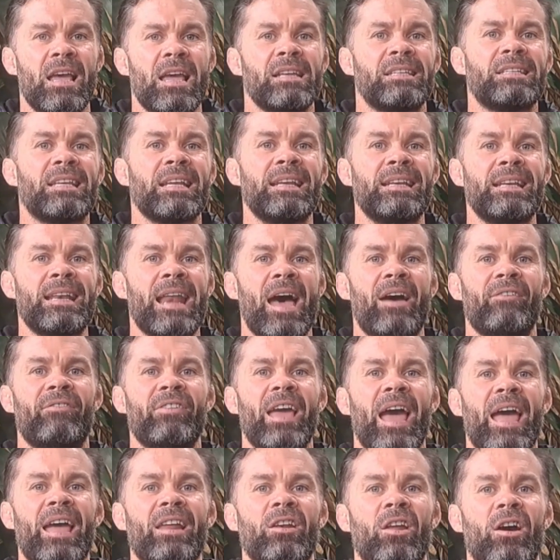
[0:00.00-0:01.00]
to
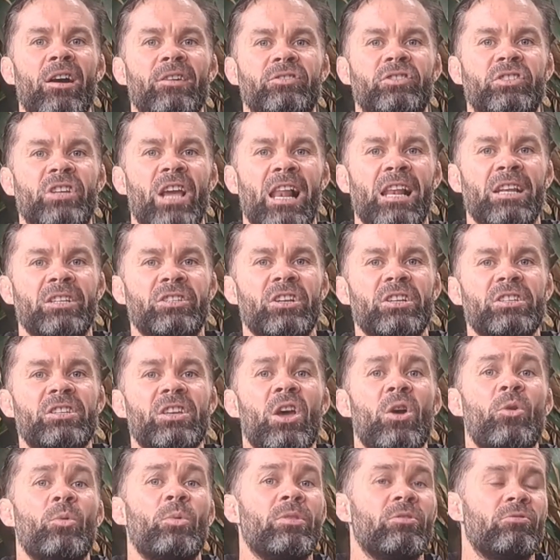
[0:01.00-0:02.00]
navigate life's challenges
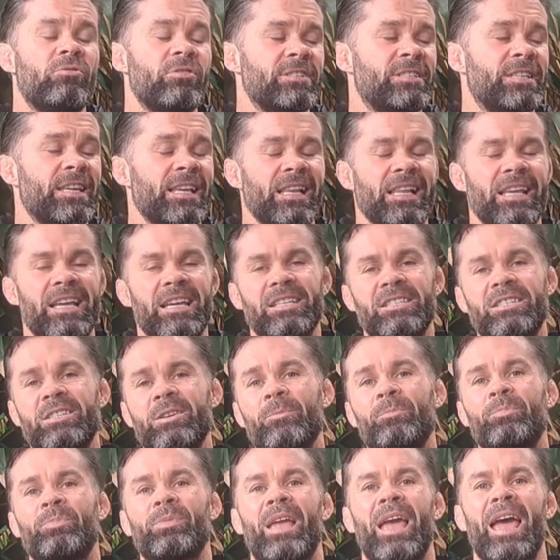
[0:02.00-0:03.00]
with resilience
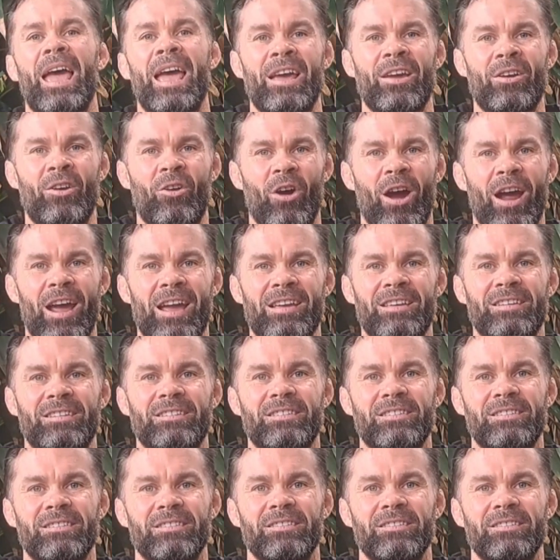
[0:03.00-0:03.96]
and grace.